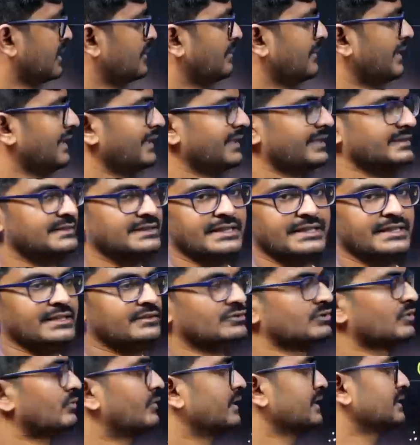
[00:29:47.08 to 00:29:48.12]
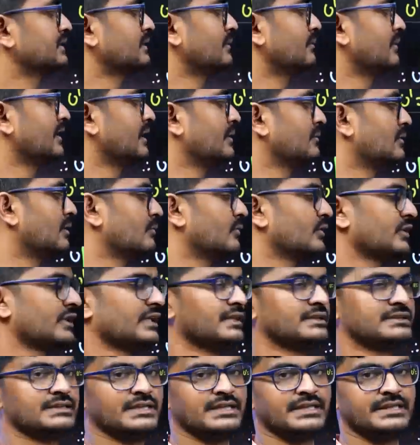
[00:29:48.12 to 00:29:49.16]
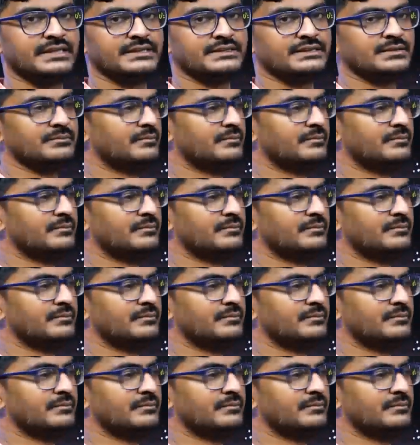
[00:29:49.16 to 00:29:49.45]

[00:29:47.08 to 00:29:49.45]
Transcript: -18. So what is the minimum potential energy?